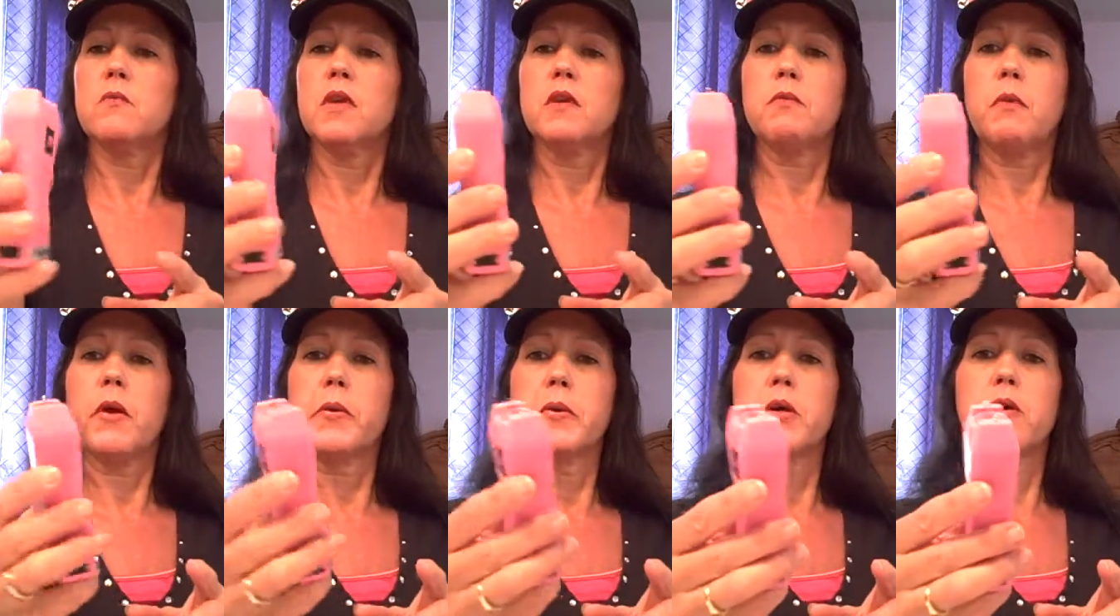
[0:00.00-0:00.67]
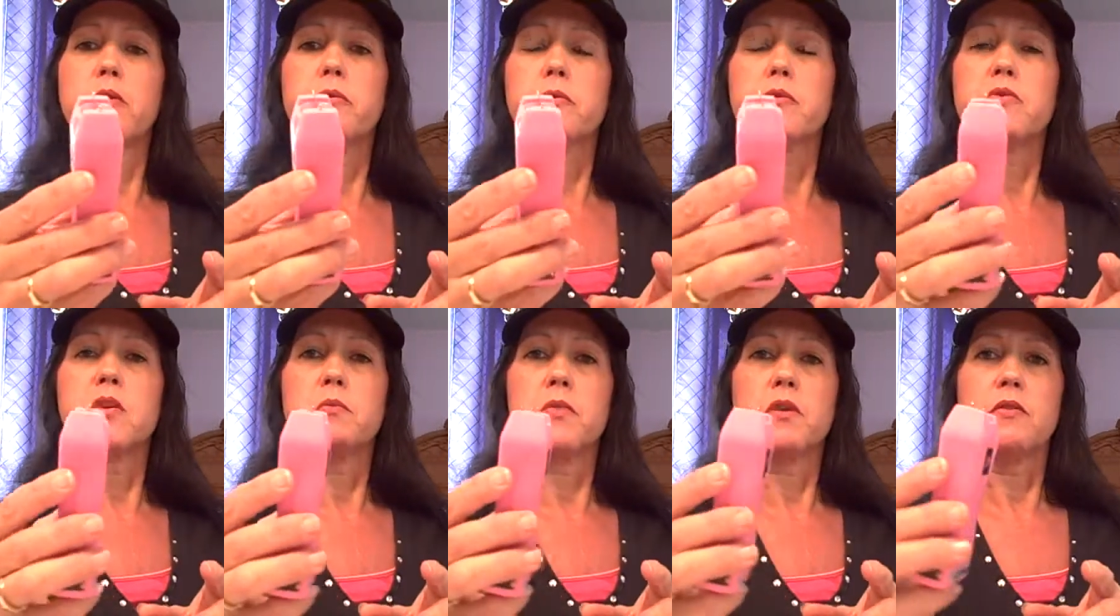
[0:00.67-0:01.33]
It could probably go through
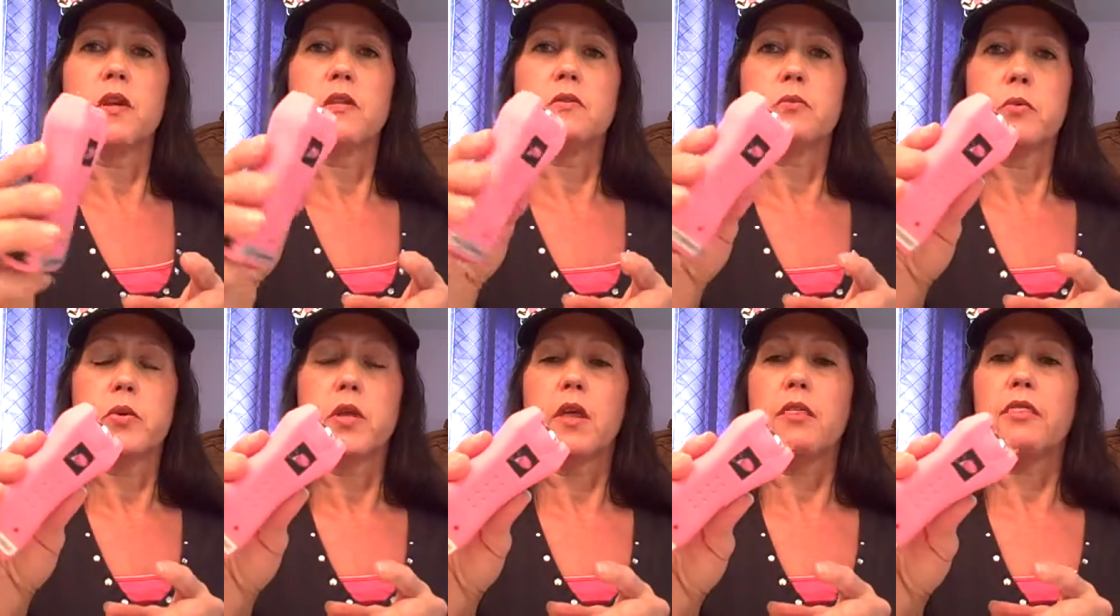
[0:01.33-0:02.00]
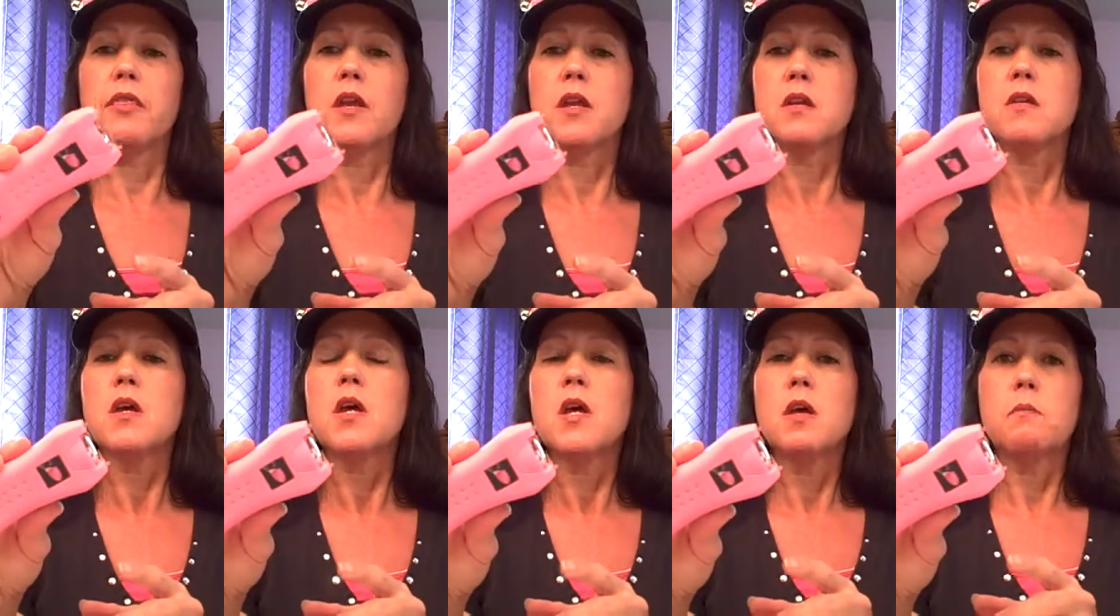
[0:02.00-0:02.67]
something that's really
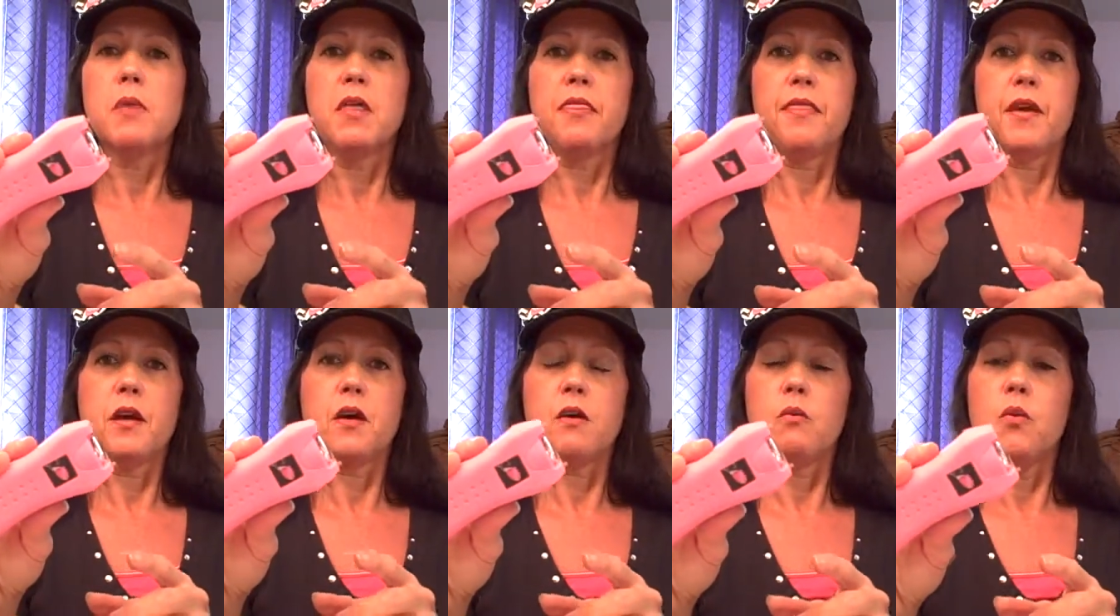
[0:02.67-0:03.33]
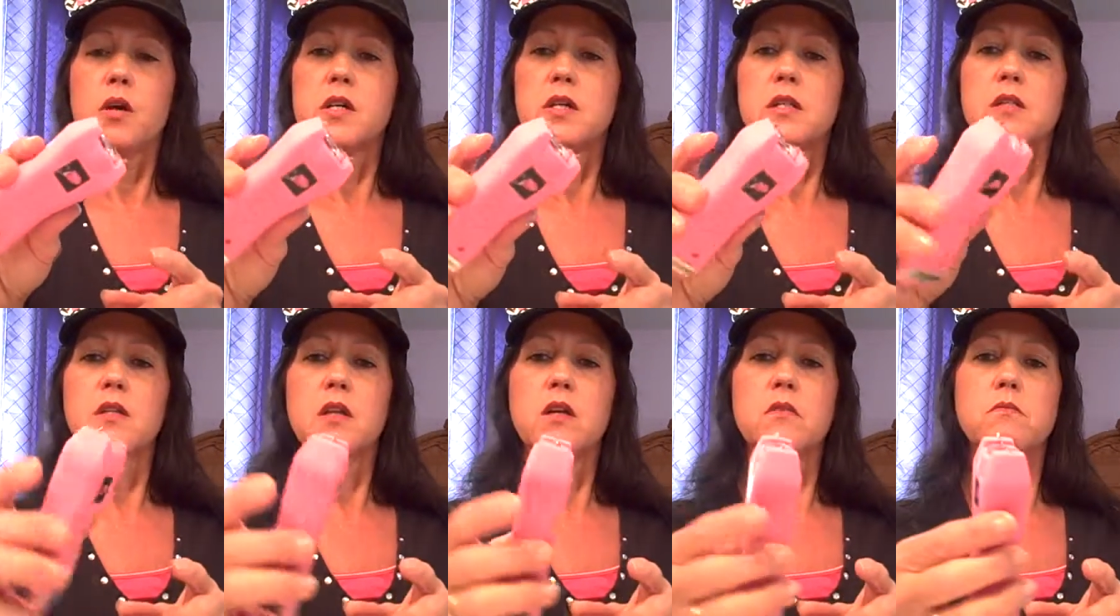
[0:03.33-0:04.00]
thin, but thick
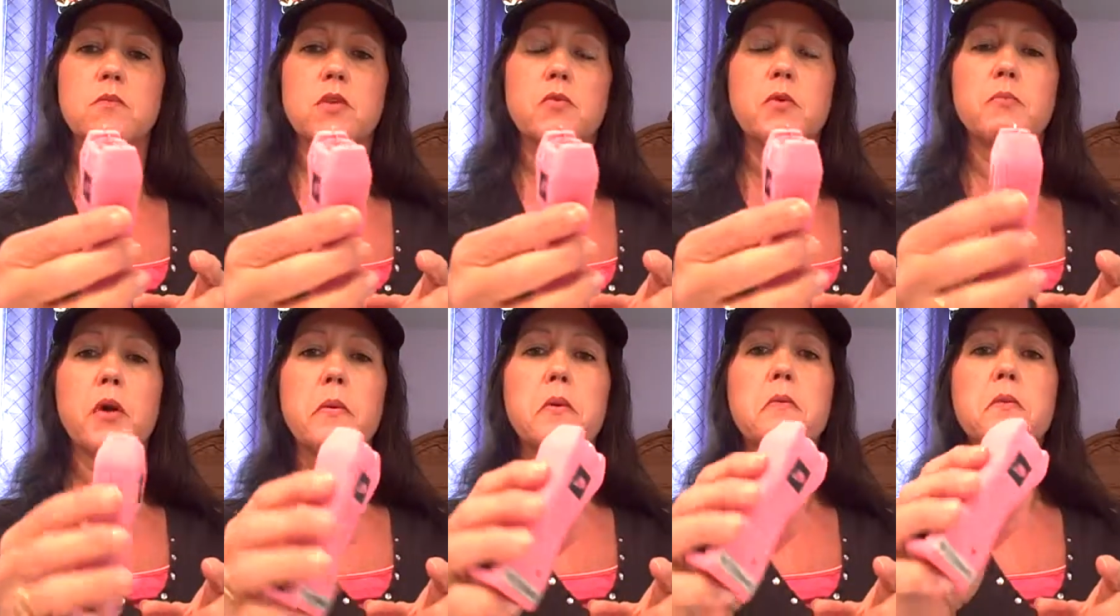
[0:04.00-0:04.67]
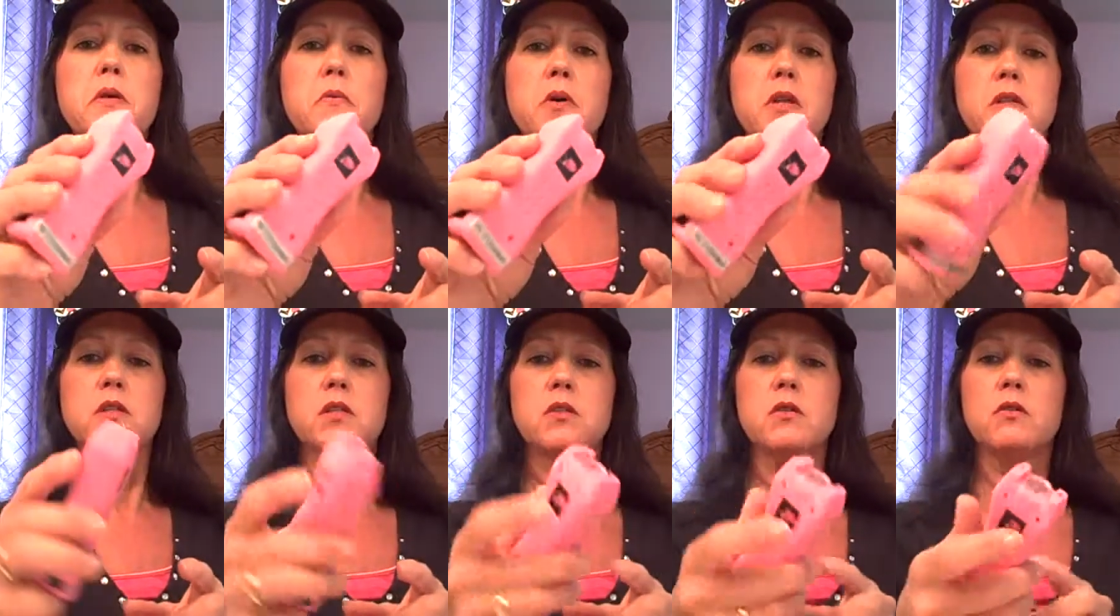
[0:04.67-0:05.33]
wise, you would probably
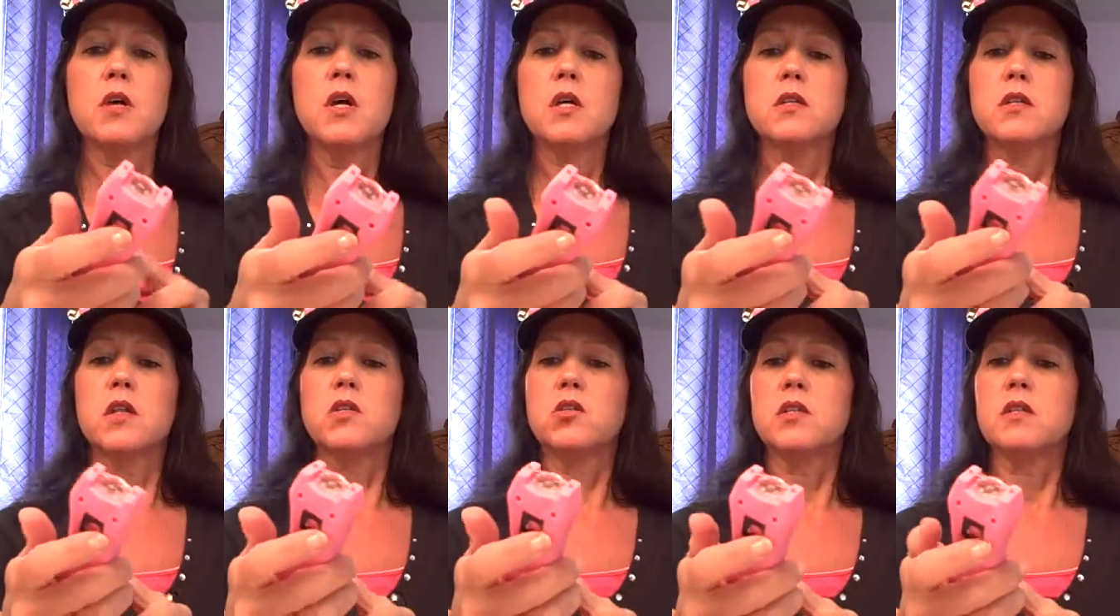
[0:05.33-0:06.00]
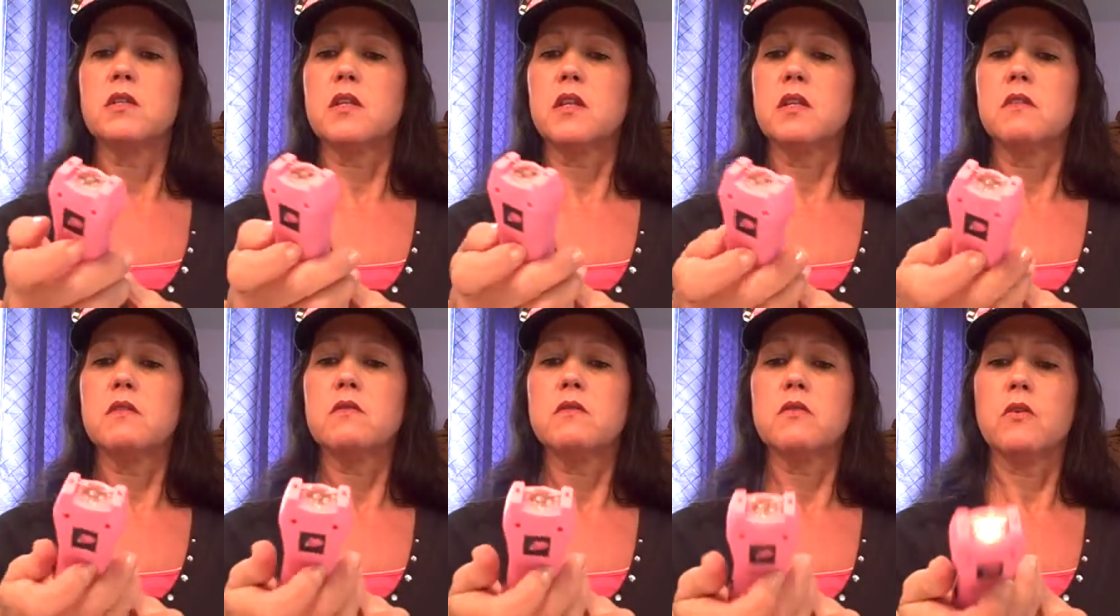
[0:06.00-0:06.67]
want to touch the
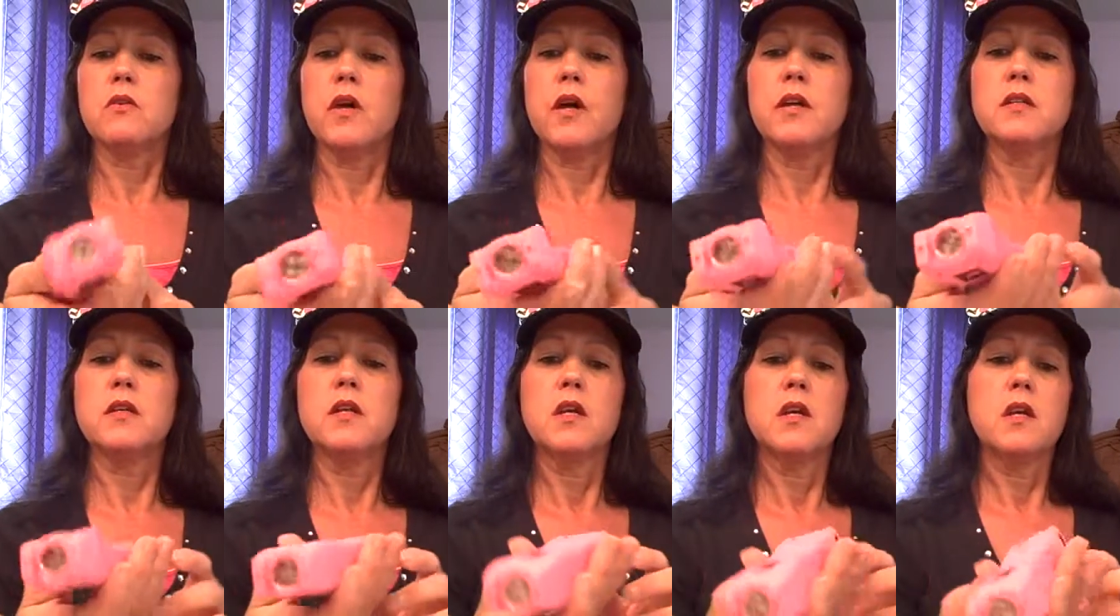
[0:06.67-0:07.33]
skin so that